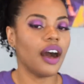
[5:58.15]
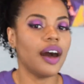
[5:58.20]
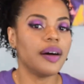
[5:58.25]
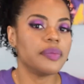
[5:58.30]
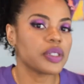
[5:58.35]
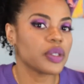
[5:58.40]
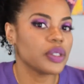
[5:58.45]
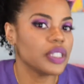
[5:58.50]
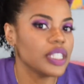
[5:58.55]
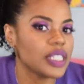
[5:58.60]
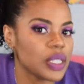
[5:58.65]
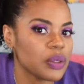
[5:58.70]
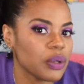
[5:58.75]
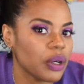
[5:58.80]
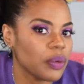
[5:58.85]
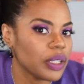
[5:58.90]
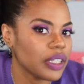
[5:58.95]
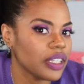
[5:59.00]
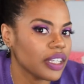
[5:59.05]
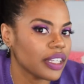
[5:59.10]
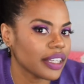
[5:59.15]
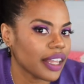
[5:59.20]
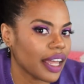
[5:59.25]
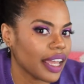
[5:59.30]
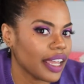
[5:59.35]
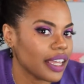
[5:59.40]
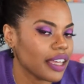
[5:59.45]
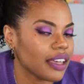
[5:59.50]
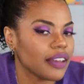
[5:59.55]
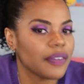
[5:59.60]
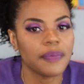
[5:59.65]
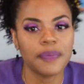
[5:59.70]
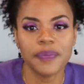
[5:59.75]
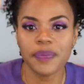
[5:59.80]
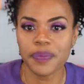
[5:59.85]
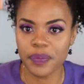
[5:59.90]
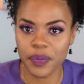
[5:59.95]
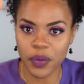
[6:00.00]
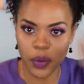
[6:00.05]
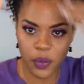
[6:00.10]
So this is what we look like
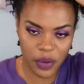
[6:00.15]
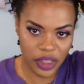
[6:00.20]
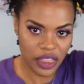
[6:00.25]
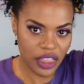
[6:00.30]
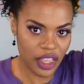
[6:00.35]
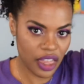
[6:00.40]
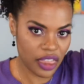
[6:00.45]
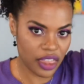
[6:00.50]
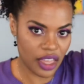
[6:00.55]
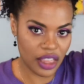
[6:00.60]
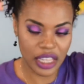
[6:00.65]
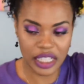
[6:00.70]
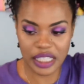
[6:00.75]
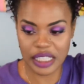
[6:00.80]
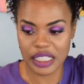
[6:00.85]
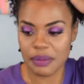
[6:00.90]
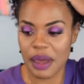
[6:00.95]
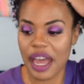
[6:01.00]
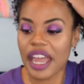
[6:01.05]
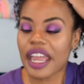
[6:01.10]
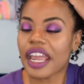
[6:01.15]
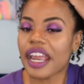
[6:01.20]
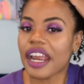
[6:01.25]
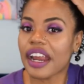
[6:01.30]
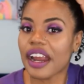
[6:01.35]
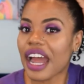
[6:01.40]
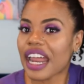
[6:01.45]
with nothing. This is my hair.